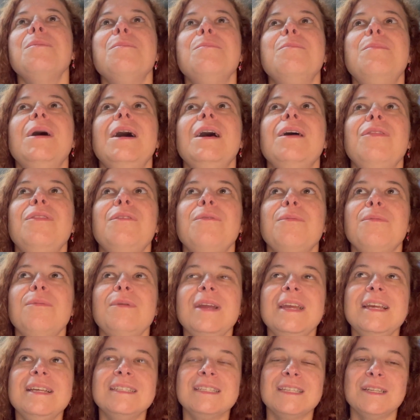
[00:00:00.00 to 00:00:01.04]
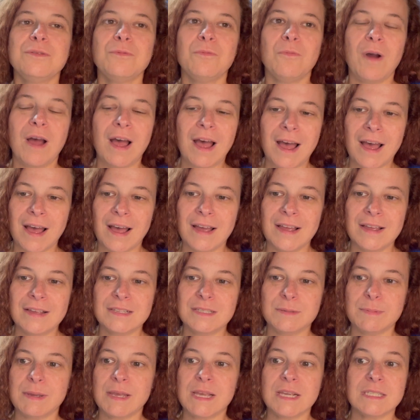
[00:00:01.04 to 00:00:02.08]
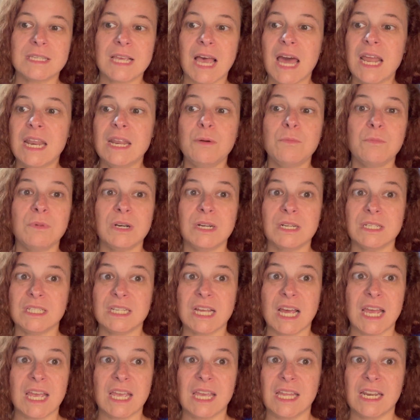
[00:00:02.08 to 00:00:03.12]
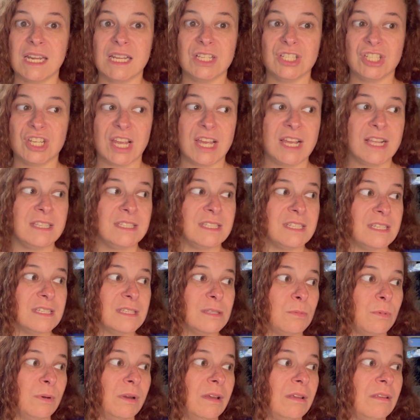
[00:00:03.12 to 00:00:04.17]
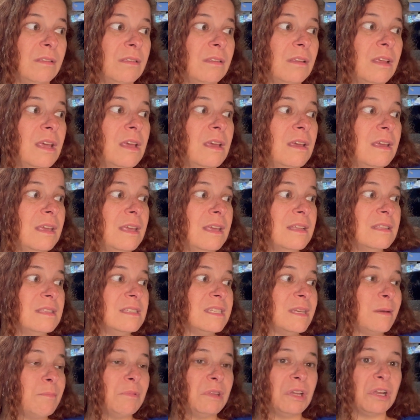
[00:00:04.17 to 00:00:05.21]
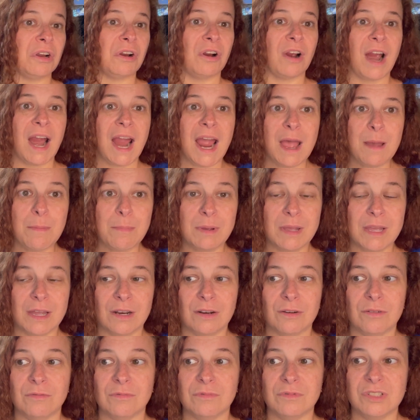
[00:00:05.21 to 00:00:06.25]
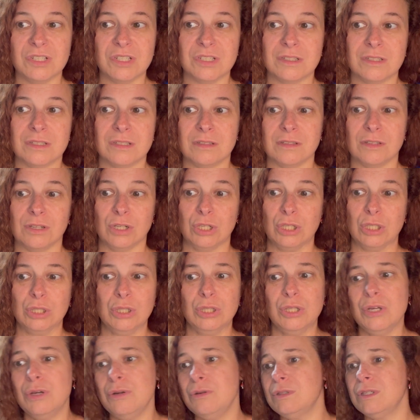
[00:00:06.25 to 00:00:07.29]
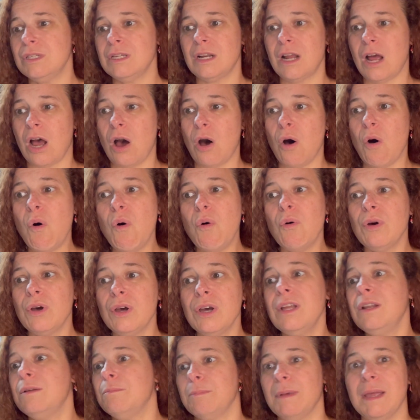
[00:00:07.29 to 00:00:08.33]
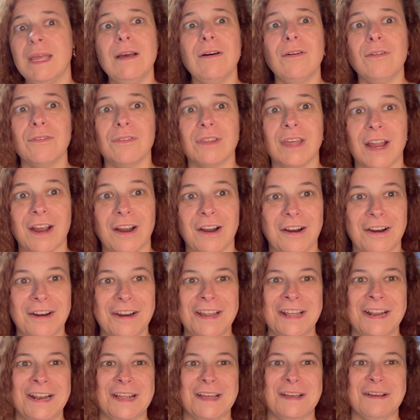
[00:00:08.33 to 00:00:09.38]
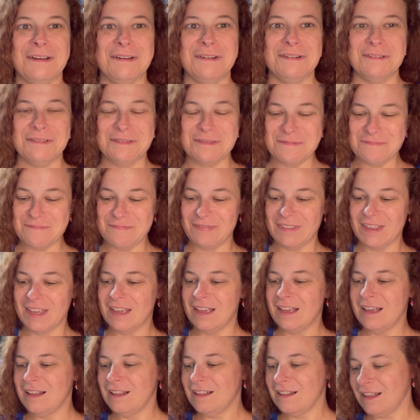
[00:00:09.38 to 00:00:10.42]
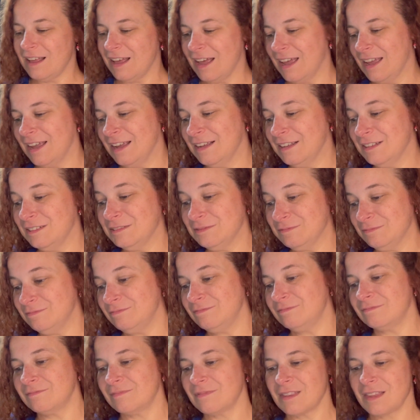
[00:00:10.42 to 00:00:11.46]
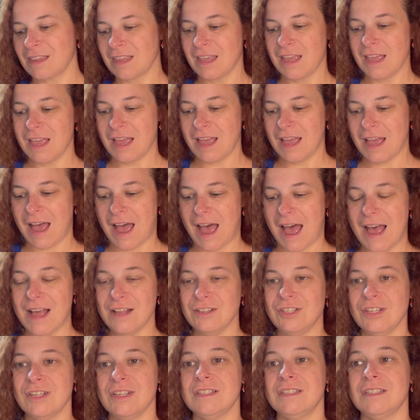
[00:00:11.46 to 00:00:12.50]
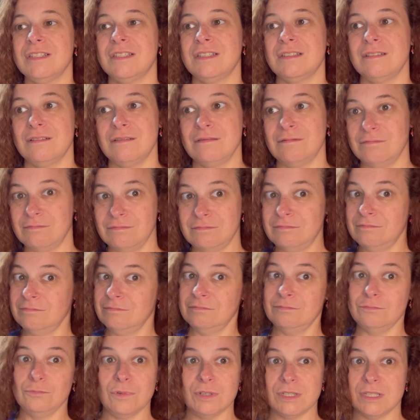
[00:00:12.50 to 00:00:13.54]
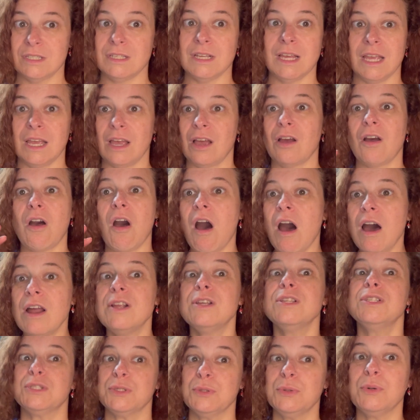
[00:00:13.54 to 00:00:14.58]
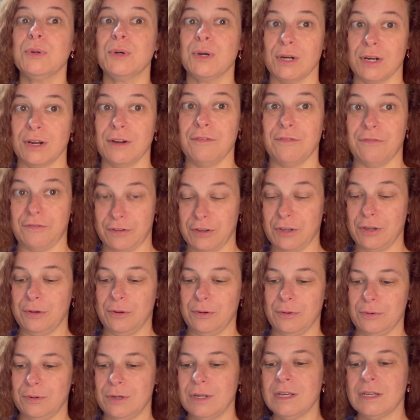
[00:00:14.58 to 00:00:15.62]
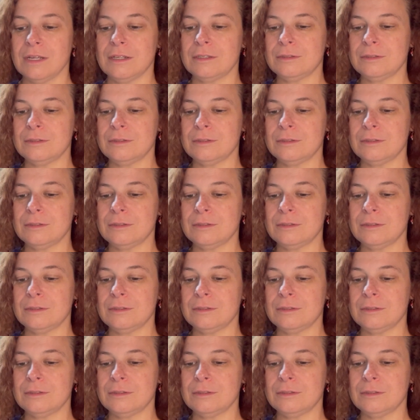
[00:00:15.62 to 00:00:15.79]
But the reason why is because I didn't want to take any chances with getting something crappy and just losing a whole good meal there, you know? like, I just was like a connoisseur of food.